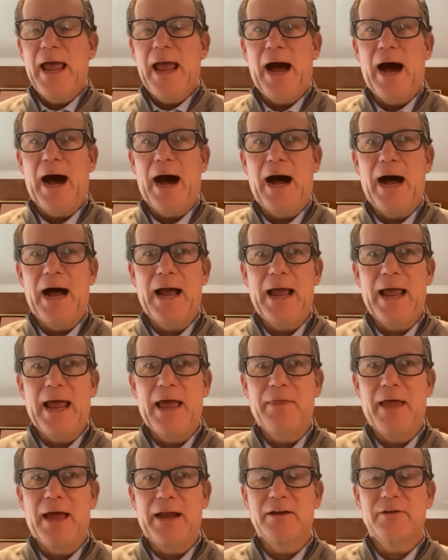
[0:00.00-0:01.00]

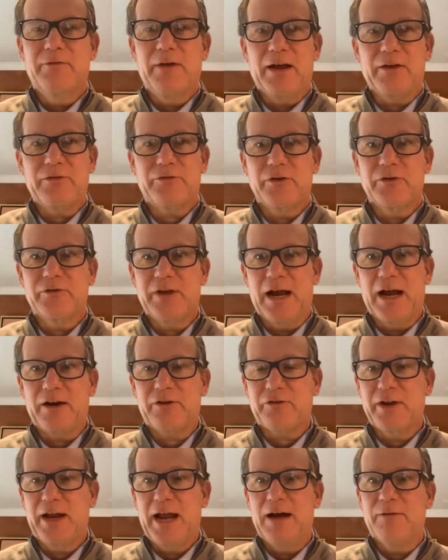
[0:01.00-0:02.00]
and then investors
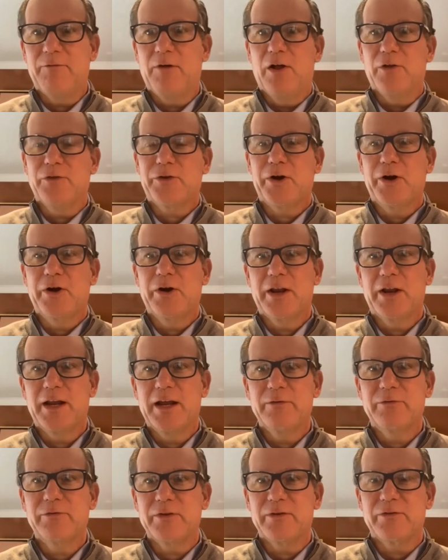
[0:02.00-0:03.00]
actually have
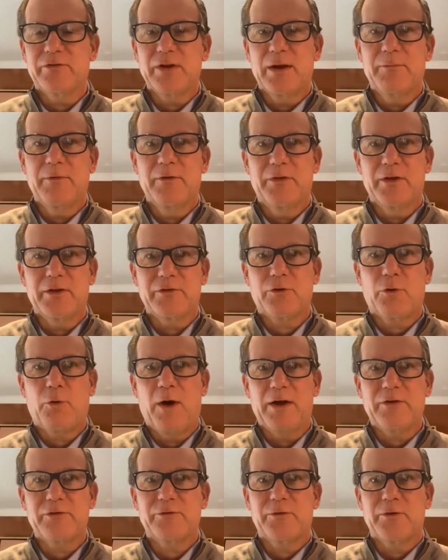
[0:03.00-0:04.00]
alternatives and some of this
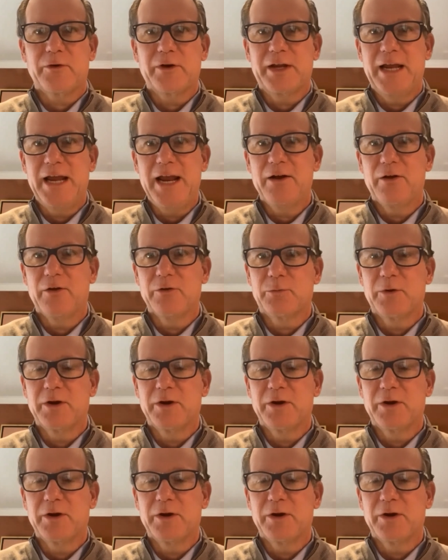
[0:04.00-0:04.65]
quest for yield,